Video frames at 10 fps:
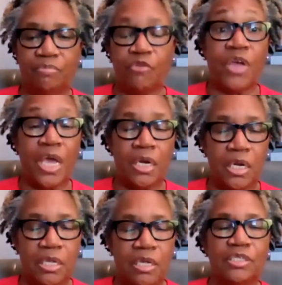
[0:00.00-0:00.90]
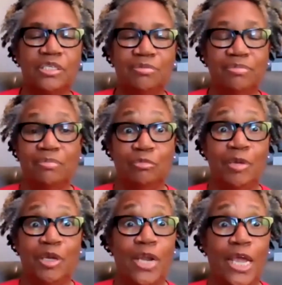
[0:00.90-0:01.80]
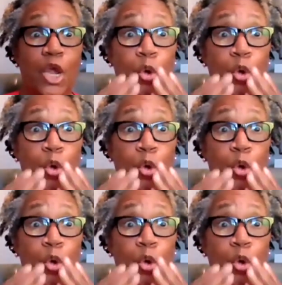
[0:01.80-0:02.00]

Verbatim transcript: profanity because she'd be going like,